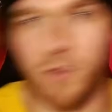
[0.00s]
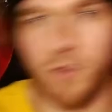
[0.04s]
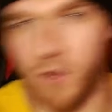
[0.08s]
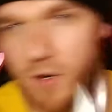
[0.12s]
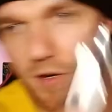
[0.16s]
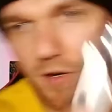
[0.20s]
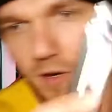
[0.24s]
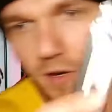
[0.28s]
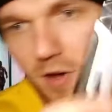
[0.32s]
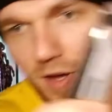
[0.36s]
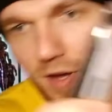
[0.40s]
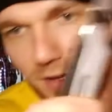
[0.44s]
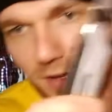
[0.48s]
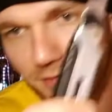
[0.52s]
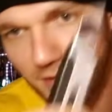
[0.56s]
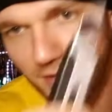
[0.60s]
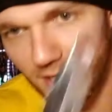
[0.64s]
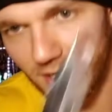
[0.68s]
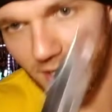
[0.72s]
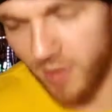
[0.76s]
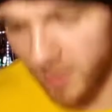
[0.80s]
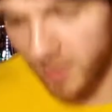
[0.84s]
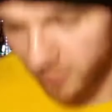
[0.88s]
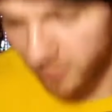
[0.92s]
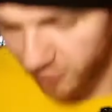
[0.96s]
a knife
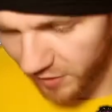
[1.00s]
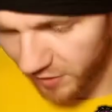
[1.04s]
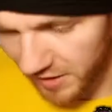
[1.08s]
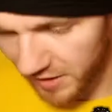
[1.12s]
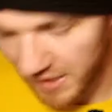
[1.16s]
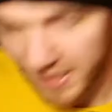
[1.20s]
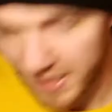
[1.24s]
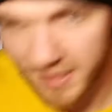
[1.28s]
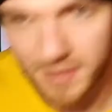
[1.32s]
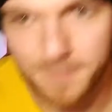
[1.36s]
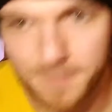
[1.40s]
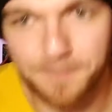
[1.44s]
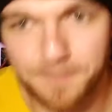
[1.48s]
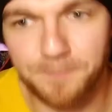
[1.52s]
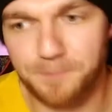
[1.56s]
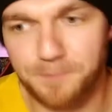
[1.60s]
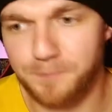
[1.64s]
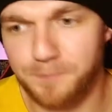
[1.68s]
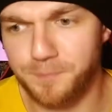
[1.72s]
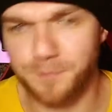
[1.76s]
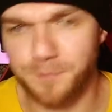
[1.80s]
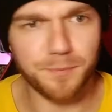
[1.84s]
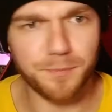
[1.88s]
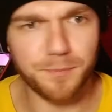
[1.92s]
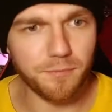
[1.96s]
anyway if we need it.
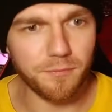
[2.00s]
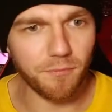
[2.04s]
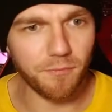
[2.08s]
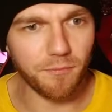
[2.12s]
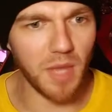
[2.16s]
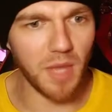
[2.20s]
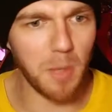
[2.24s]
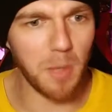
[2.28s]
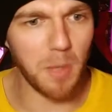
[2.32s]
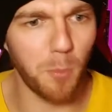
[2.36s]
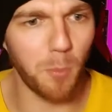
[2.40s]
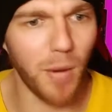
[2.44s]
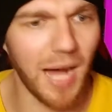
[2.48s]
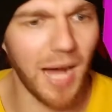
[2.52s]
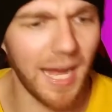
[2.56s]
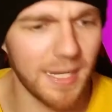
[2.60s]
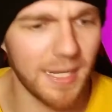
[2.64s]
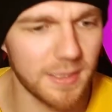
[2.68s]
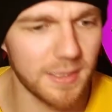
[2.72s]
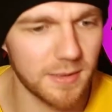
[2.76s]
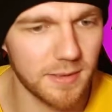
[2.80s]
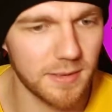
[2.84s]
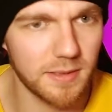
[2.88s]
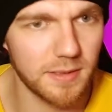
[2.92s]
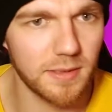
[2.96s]
But
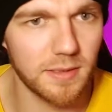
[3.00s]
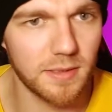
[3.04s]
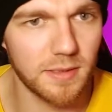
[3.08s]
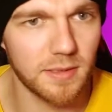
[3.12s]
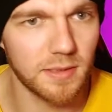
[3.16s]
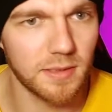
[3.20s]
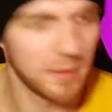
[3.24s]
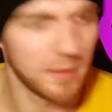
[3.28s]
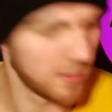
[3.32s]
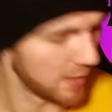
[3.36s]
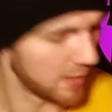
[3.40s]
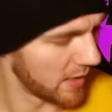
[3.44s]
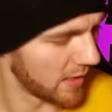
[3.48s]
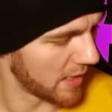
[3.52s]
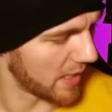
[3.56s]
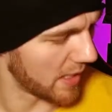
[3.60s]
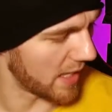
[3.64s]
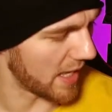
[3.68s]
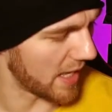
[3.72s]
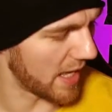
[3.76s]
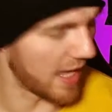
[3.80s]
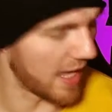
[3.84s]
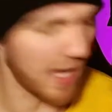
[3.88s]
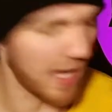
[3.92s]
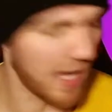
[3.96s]

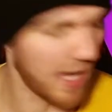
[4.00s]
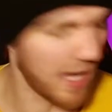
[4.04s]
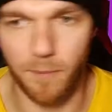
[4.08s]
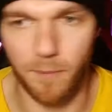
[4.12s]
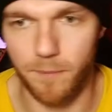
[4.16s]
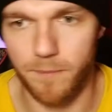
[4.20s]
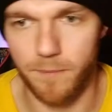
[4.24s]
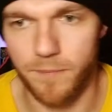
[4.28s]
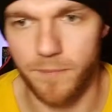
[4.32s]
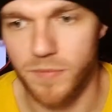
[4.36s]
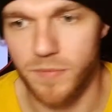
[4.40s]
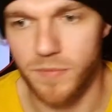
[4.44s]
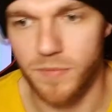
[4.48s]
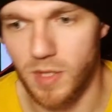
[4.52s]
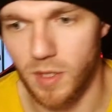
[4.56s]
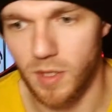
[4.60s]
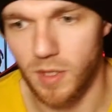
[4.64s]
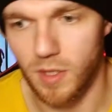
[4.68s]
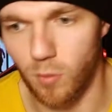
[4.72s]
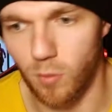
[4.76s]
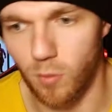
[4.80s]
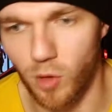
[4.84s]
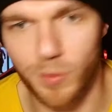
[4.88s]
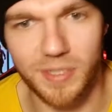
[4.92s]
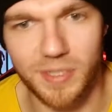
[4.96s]

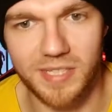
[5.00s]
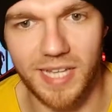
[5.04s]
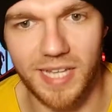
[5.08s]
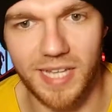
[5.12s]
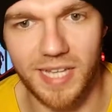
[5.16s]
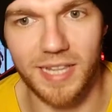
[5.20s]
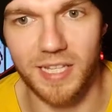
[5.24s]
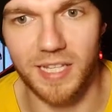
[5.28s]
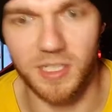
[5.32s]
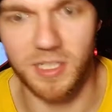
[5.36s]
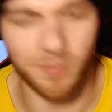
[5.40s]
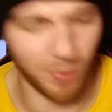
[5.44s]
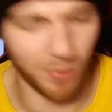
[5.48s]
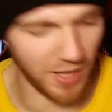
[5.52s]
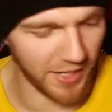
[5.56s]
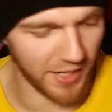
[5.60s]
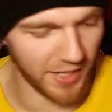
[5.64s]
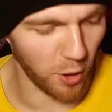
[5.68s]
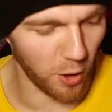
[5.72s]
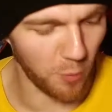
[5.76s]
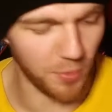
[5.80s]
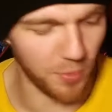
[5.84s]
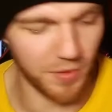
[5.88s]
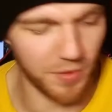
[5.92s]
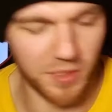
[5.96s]
what do we say? Let's bloody
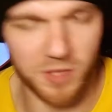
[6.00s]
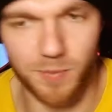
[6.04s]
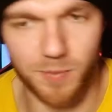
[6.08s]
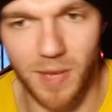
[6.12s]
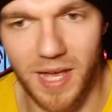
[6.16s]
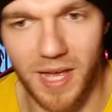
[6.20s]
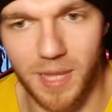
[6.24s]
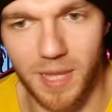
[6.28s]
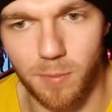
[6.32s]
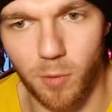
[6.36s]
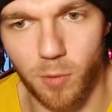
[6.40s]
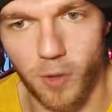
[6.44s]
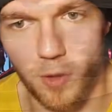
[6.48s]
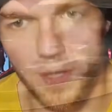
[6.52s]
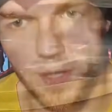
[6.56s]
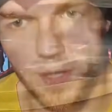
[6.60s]
open this bad boy.